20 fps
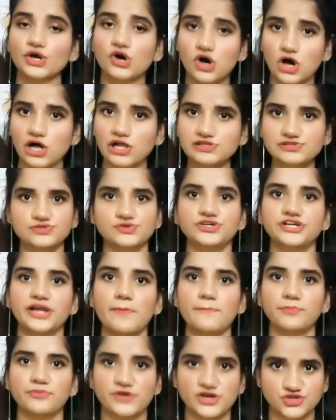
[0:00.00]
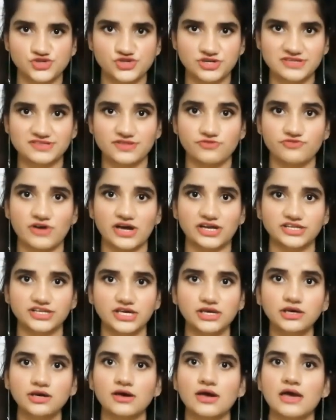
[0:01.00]
Also temperature is
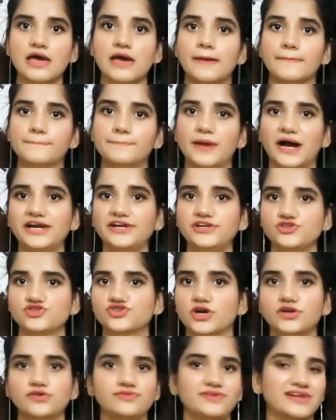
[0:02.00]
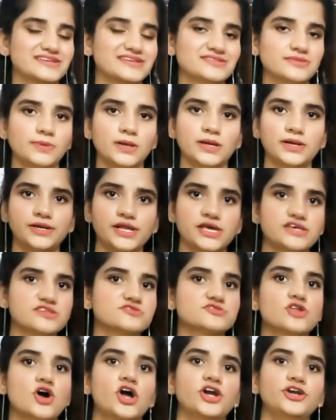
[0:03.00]
affecting, but joint flexibility is
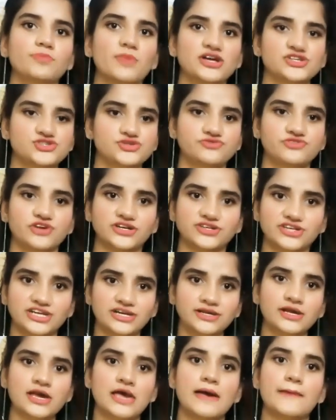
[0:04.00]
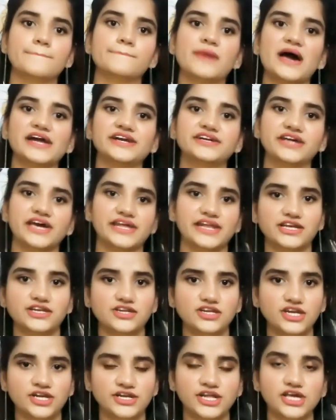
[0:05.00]
not much affected by direct
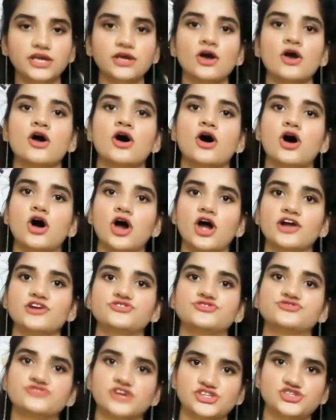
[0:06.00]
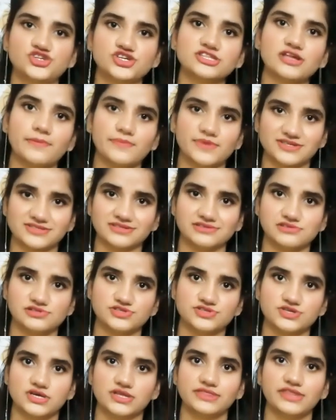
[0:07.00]
heating or stretching the
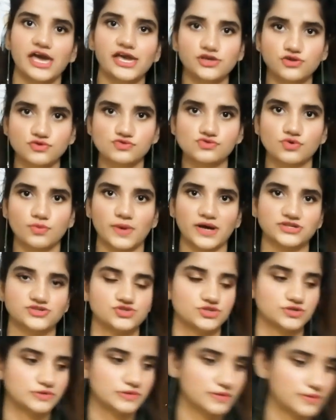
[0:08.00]
muscles. Thank you so much.